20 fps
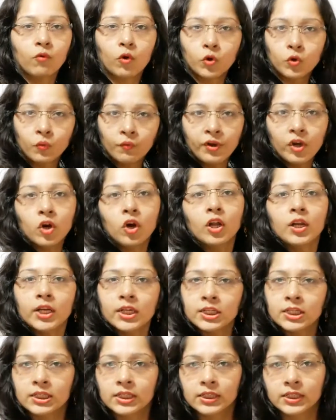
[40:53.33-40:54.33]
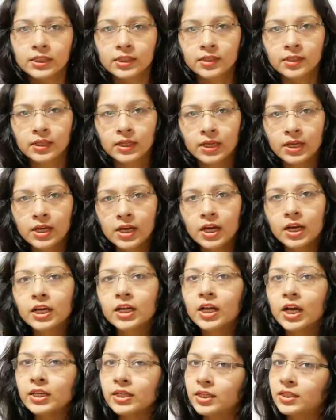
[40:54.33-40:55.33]
And what do we call it?
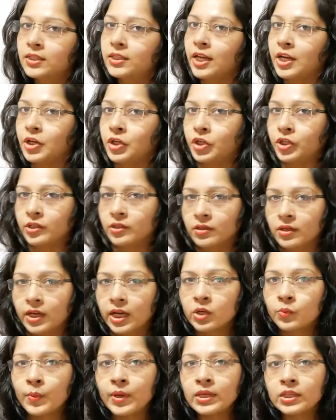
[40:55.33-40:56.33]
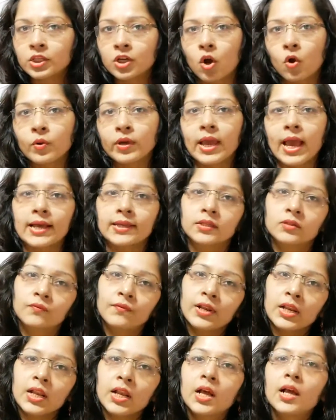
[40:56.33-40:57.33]
Condensation. It means now
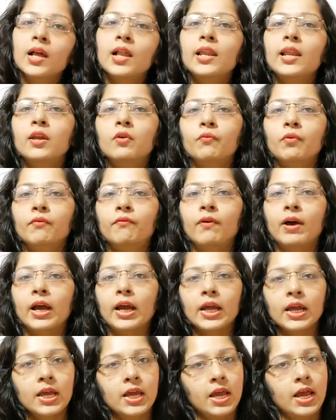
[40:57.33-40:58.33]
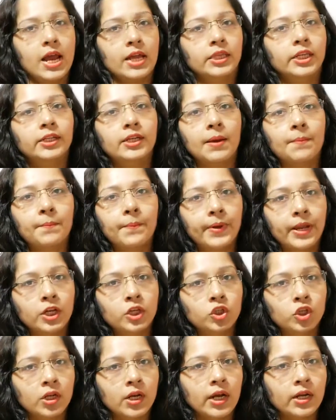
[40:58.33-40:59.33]
gas will liquefy, and the
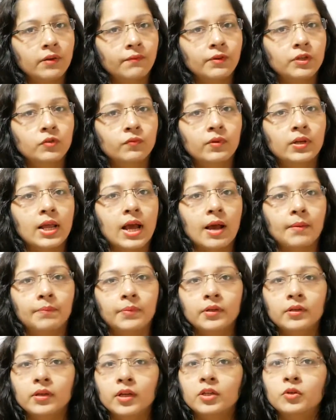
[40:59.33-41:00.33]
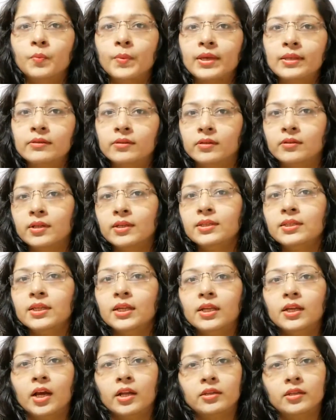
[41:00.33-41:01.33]
temperature at which will happen, it means it
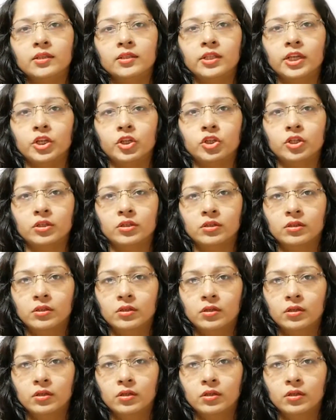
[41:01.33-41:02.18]
is condensation.